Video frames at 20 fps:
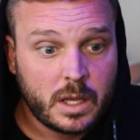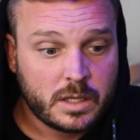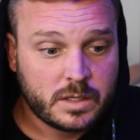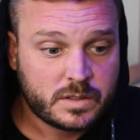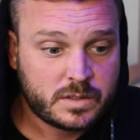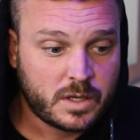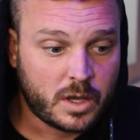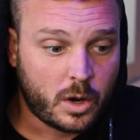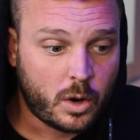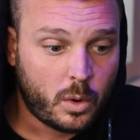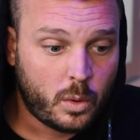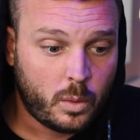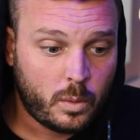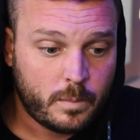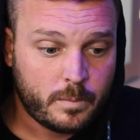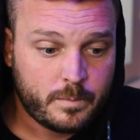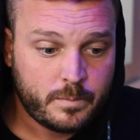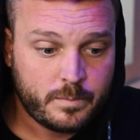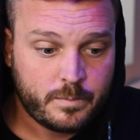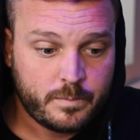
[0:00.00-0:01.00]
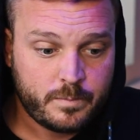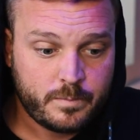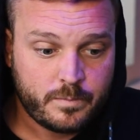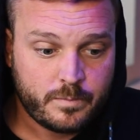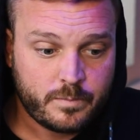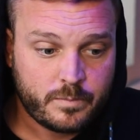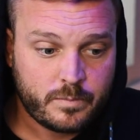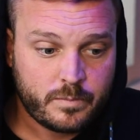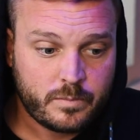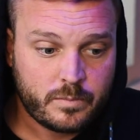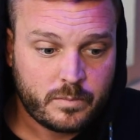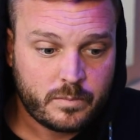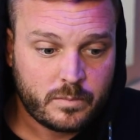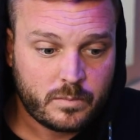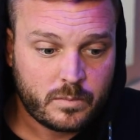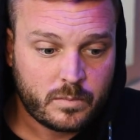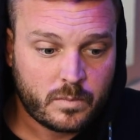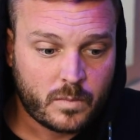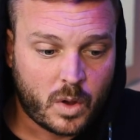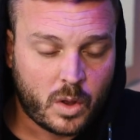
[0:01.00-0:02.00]
So
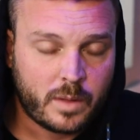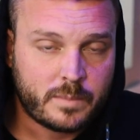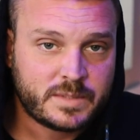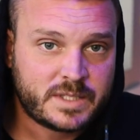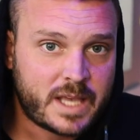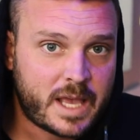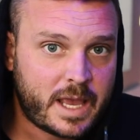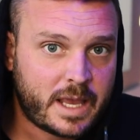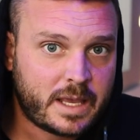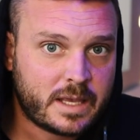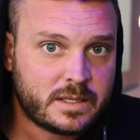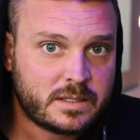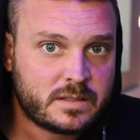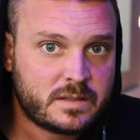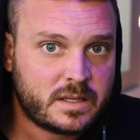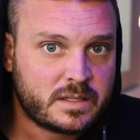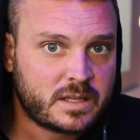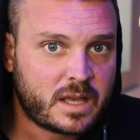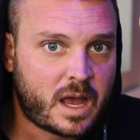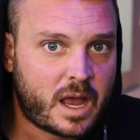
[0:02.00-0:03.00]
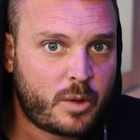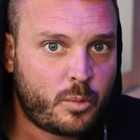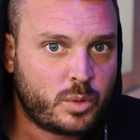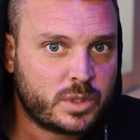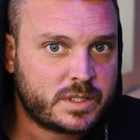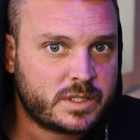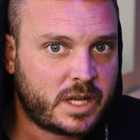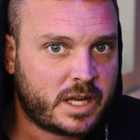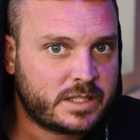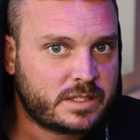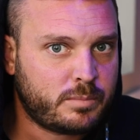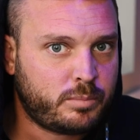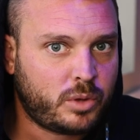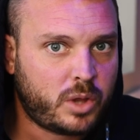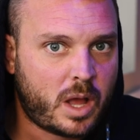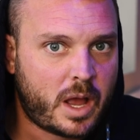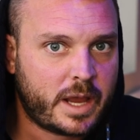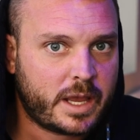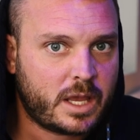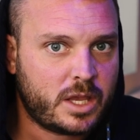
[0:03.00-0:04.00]
all I'm saying is, this guy was not
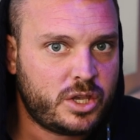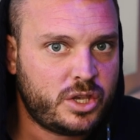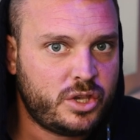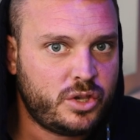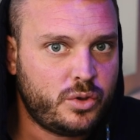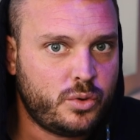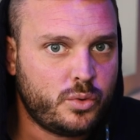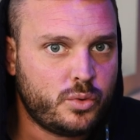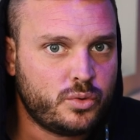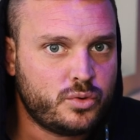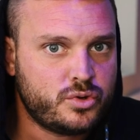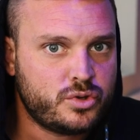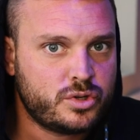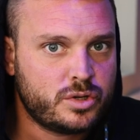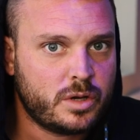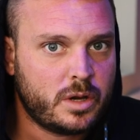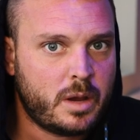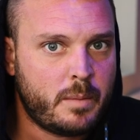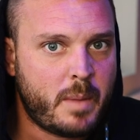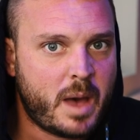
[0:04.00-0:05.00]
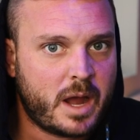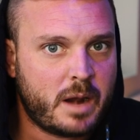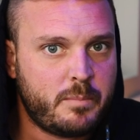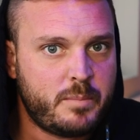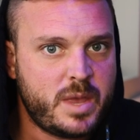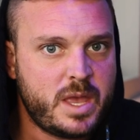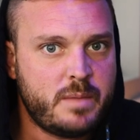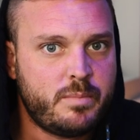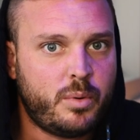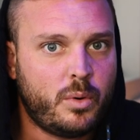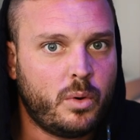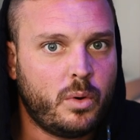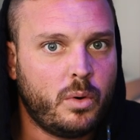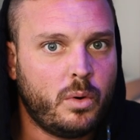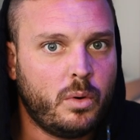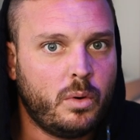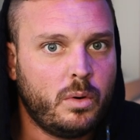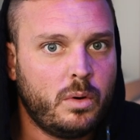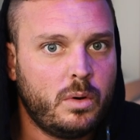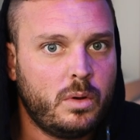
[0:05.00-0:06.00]
supplying a huge amount of
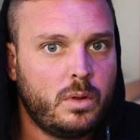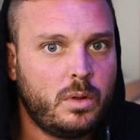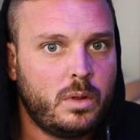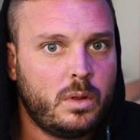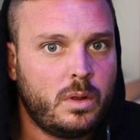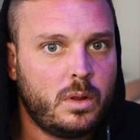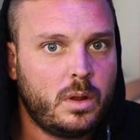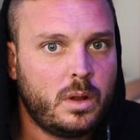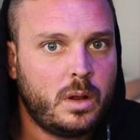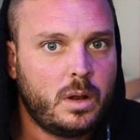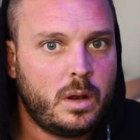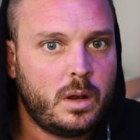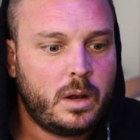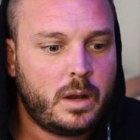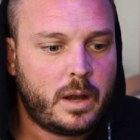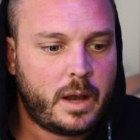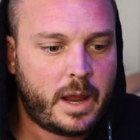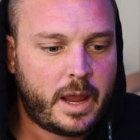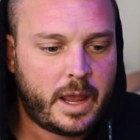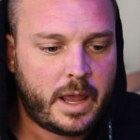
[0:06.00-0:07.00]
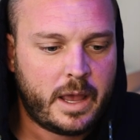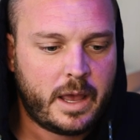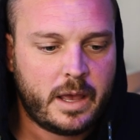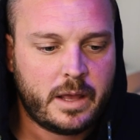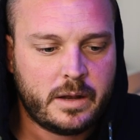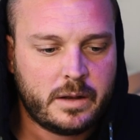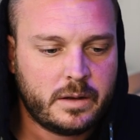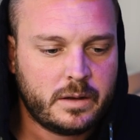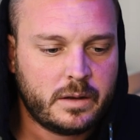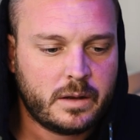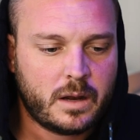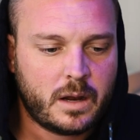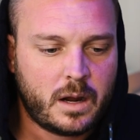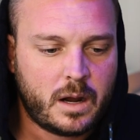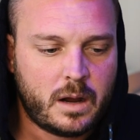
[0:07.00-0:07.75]
people, and